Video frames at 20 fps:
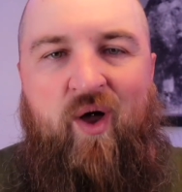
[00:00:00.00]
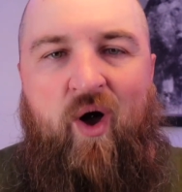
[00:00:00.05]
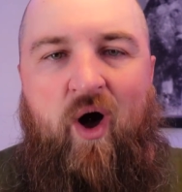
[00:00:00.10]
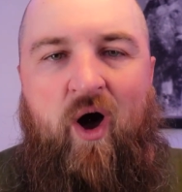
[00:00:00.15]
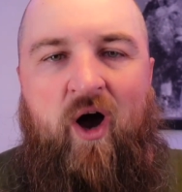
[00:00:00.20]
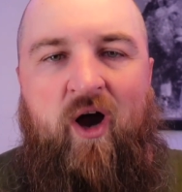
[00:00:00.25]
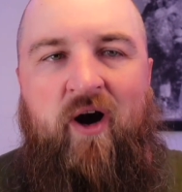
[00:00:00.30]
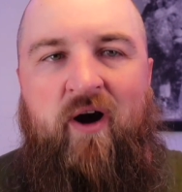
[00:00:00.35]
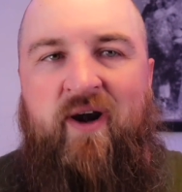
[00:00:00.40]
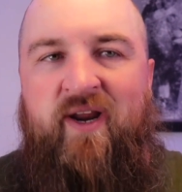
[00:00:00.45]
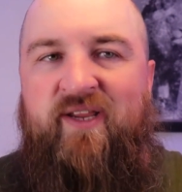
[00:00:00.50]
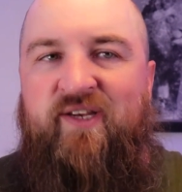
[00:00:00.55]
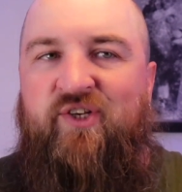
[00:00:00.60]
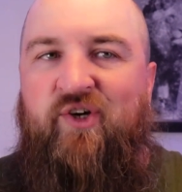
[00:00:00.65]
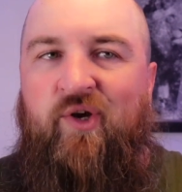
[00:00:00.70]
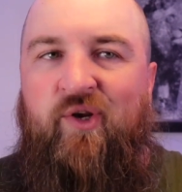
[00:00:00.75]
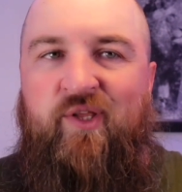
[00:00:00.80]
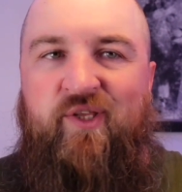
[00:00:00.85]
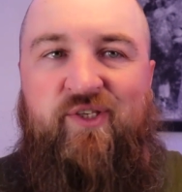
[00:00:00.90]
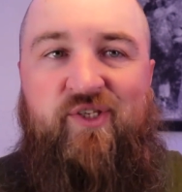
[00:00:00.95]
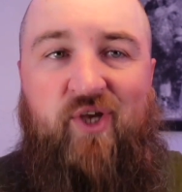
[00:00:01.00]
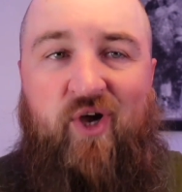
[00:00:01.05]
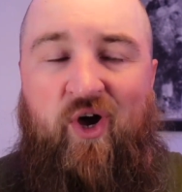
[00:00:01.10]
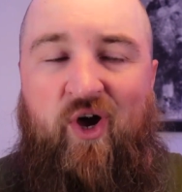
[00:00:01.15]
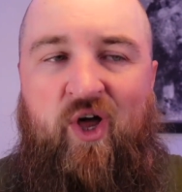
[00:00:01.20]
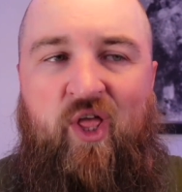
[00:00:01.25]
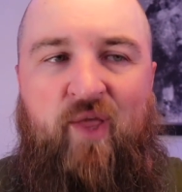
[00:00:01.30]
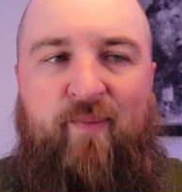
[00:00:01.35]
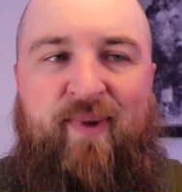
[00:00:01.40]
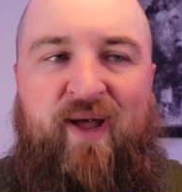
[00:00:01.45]
Ari told us
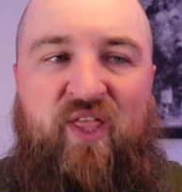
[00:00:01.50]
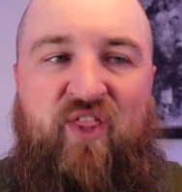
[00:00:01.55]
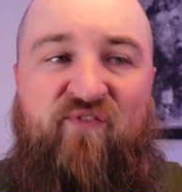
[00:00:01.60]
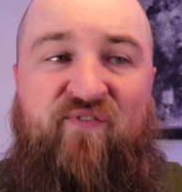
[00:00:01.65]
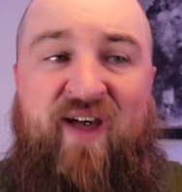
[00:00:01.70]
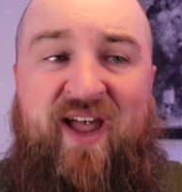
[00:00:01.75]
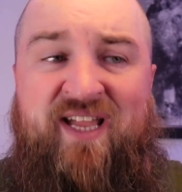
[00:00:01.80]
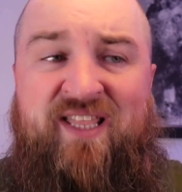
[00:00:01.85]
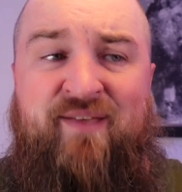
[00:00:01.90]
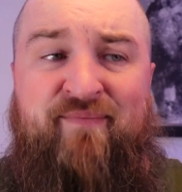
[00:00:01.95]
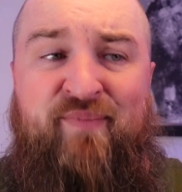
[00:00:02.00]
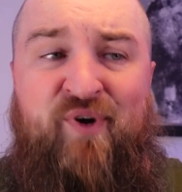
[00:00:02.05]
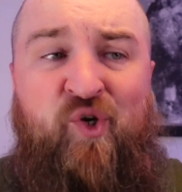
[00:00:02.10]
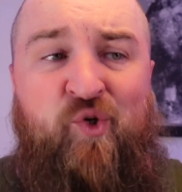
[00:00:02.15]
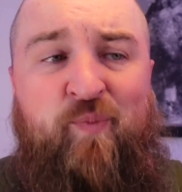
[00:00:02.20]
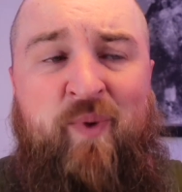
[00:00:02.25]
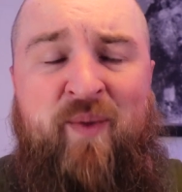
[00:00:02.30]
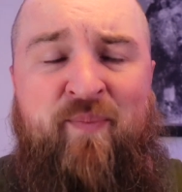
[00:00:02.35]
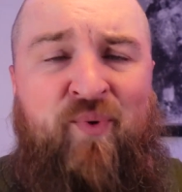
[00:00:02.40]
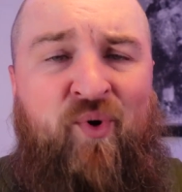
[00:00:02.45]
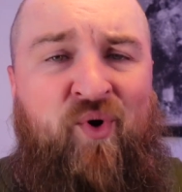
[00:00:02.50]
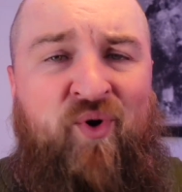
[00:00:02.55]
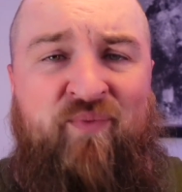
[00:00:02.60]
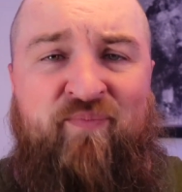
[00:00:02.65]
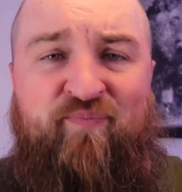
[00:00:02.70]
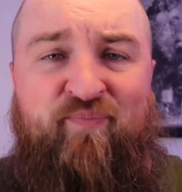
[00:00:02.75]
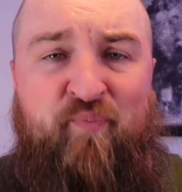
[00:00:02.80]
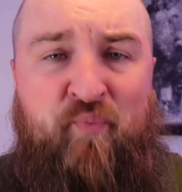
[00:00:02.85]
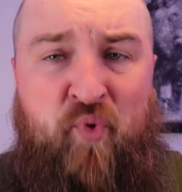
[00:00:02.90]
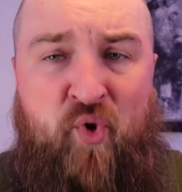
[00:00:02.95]
all about the fact that most people
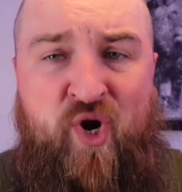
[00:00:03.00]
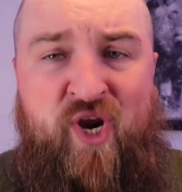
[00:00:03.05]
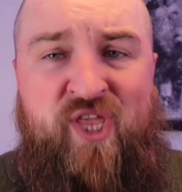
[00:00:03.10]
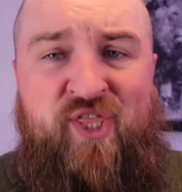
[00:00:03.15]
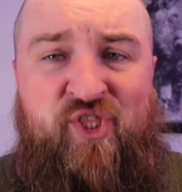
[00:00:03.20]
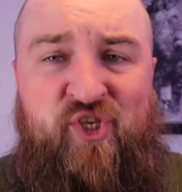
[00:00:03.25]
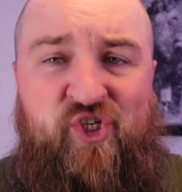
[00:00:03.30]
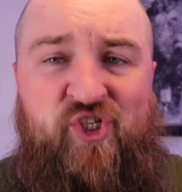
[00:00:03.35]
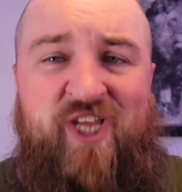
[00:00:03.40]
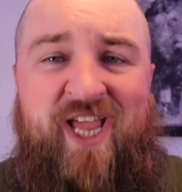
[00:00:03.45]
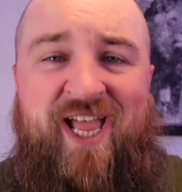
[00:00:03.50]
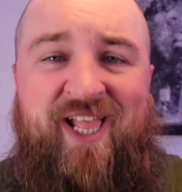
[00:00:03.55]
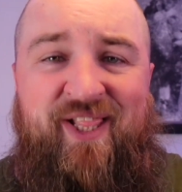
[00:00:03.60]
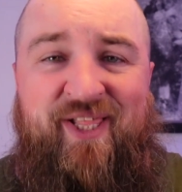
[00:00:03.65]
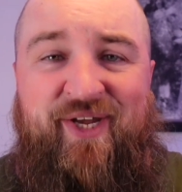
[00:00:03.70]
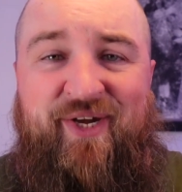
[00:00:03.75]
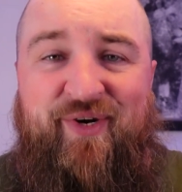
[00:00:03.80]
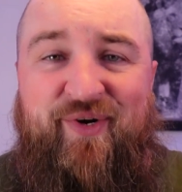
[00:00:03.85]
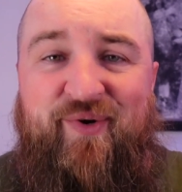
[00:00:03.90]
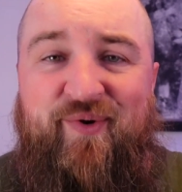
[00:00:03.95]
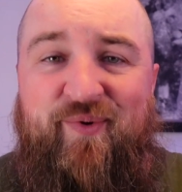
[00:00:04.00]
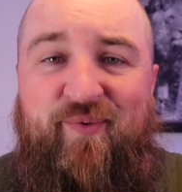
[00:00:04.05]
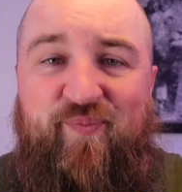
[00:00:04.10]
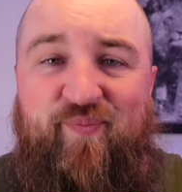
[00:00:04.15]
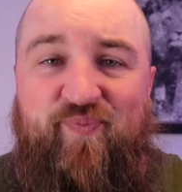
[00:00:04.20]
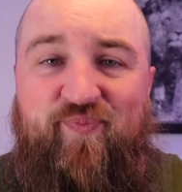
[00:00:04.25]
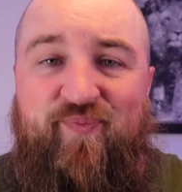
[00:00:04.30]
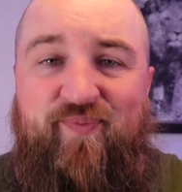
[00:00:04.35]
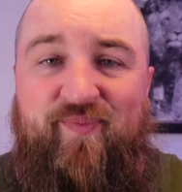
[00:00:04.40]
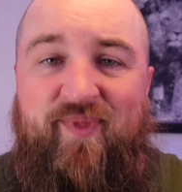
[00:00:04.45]
breathe shallow.
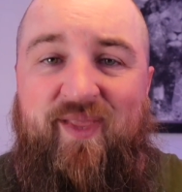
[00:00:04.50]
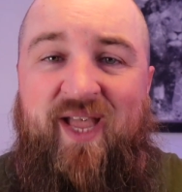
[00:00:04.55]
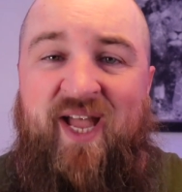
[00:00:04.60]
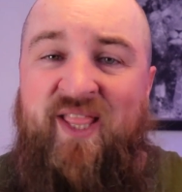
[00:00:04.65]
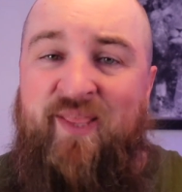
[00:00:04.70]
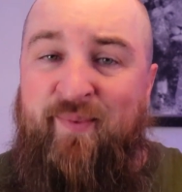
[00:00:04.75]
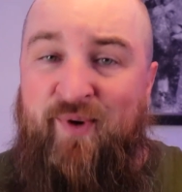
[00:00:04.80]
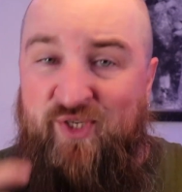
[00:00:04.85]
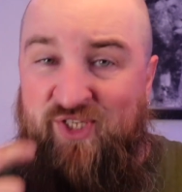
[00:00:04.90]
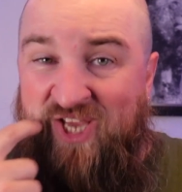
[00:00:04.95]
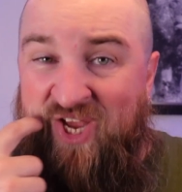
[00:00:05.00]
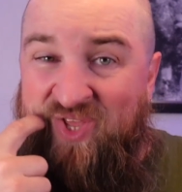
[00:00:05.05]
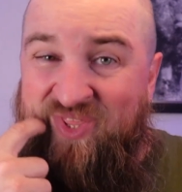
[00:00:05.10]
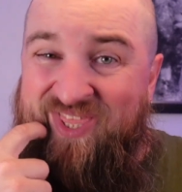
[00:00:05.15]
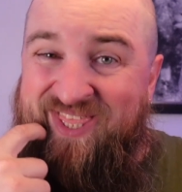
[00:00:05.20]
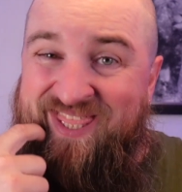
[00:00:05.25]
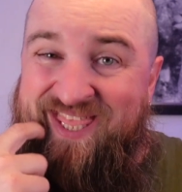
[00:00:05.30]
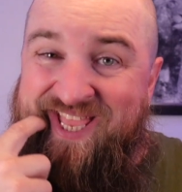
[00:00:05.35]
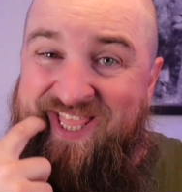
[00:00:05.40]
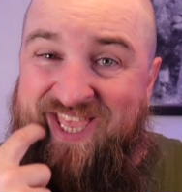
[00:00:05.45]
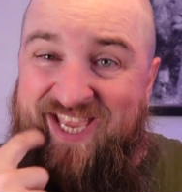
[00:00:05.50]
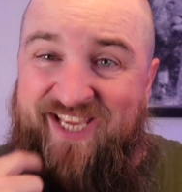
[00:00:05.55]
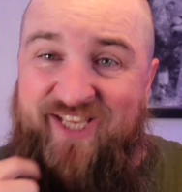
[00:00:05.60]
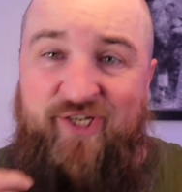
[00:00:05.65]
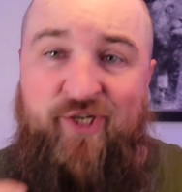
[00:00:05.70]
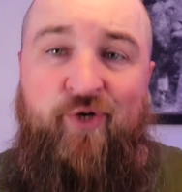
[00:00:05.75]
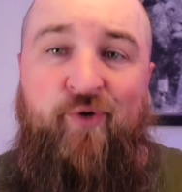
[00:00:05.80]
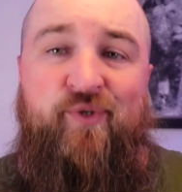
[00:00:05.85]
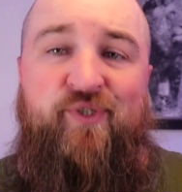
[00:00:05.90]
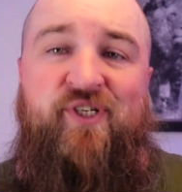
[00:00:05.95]
And the most healthy thing they can
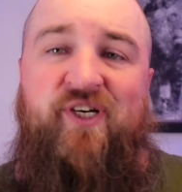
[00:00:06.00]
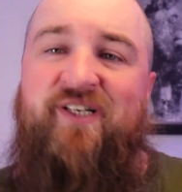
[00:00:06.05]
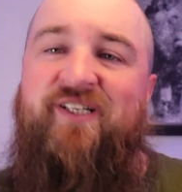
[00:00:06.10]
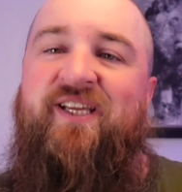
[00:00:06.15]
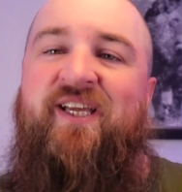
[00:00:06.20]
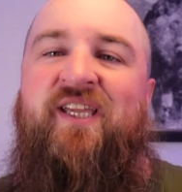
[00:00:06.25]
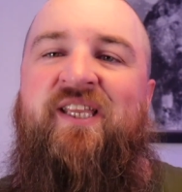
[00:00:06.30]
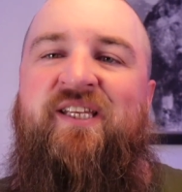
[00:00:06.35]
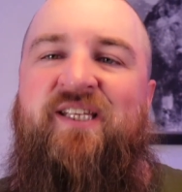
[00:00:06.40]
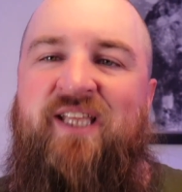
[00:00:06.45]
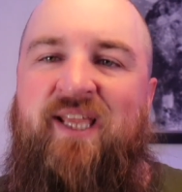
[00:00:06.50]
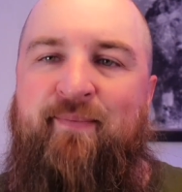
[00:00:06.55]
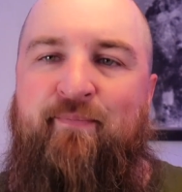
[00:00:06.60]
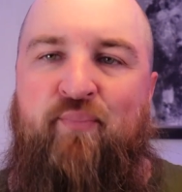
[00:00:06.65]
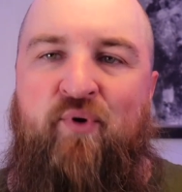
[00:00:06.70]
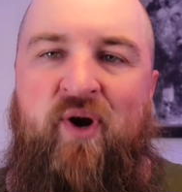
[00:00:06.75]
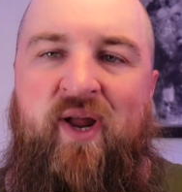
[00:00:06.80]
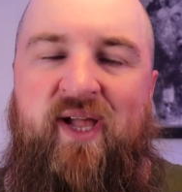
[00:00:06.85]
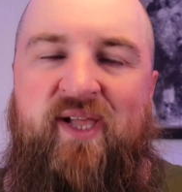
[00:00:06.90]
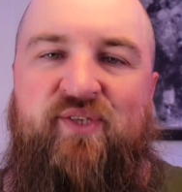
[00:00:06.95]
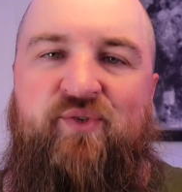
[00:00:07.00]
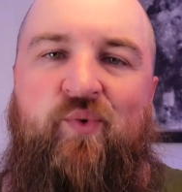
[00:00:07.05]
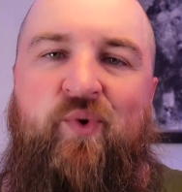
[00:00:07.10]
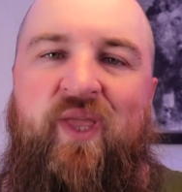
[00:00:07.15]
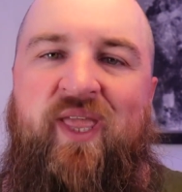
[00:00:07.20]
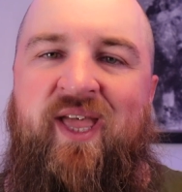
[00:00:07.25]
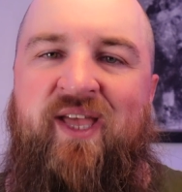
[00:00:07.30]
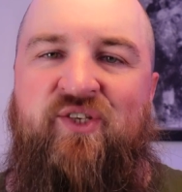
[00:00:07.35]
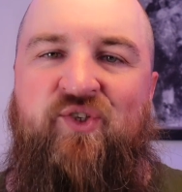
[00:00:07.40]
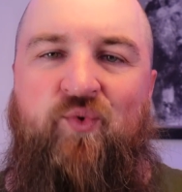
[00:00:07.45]
do is start taking deep breaths. Well,
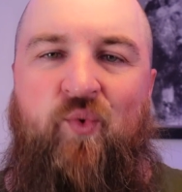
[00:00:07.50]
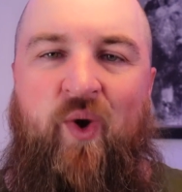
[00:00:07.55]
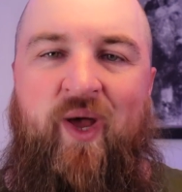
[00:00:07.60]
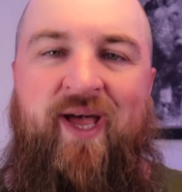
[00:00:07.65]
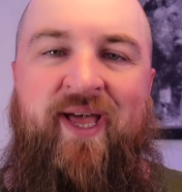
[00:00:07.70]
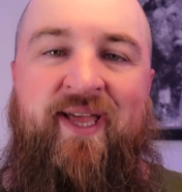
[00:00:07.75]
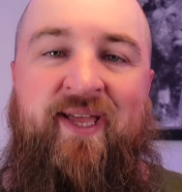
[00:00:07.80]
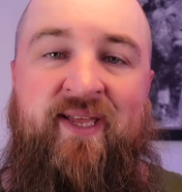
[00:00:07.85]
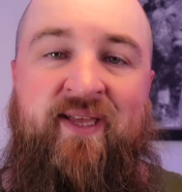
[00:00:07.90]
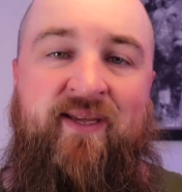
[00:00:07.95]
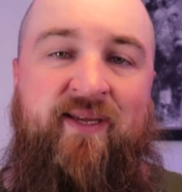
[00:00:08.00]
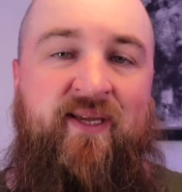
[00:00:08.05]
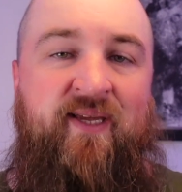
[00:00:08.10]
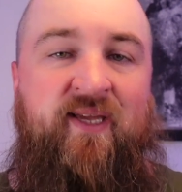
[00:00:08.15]
guess what?